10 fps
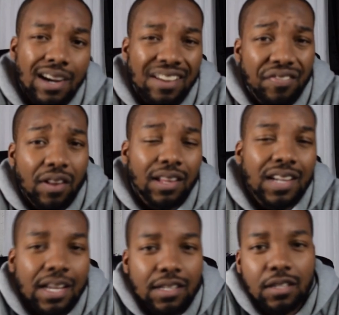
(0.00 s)
I felt like
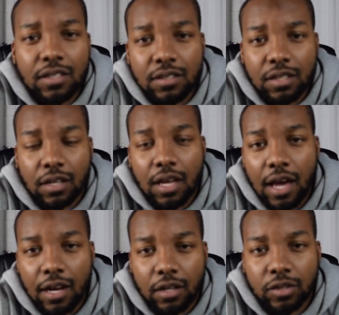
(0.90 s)
I needed to
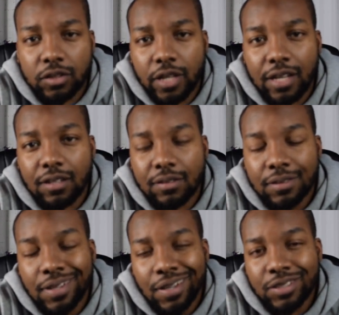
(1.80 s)
kind of create,
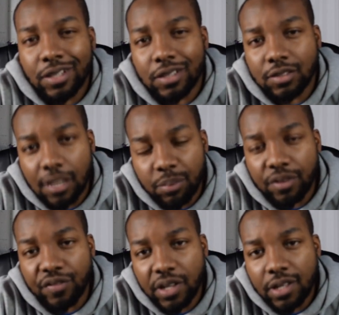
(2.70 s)
say, a separate
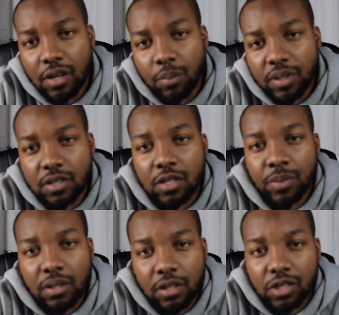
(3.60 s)
video, but just some
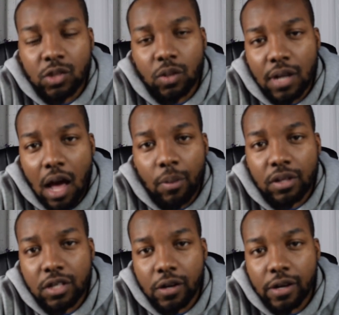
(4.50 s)
additional
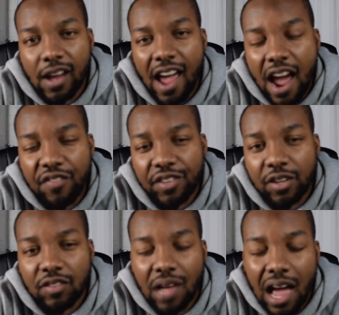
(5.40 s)
commentary
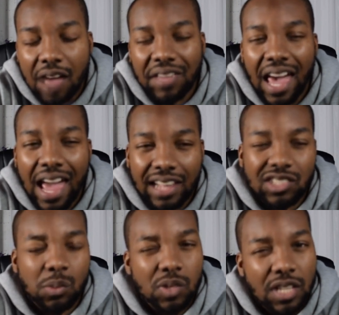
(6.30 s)
after I've had
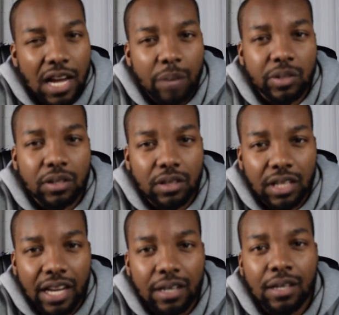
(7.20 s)
some time to
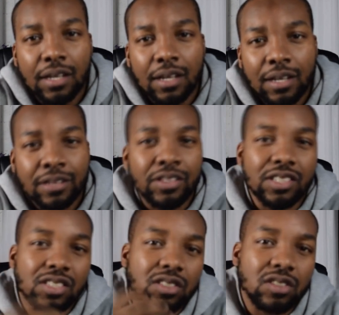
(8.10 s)
let
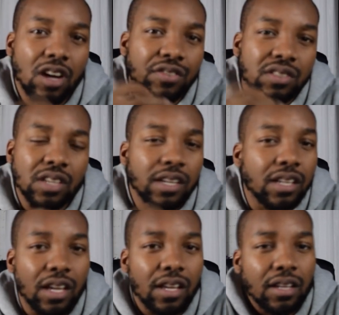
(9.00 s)
this stuff sink
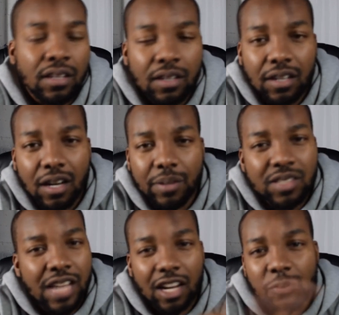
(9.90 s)
in. This is
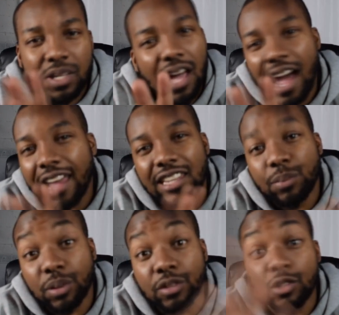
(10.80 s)
not going to be highly
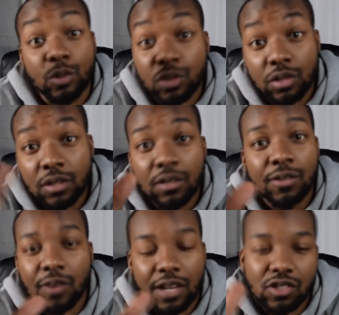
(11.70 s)
produced,
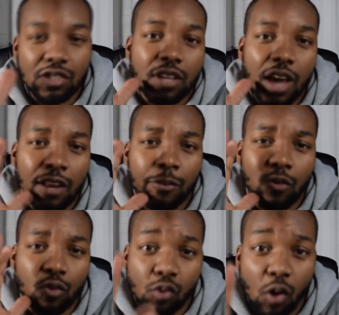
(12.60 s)
right? Just kind of
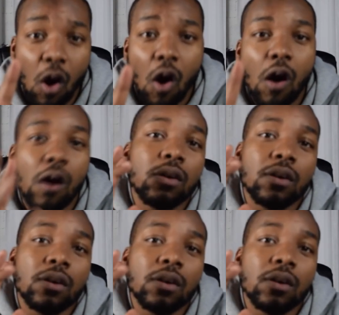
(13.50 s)
raw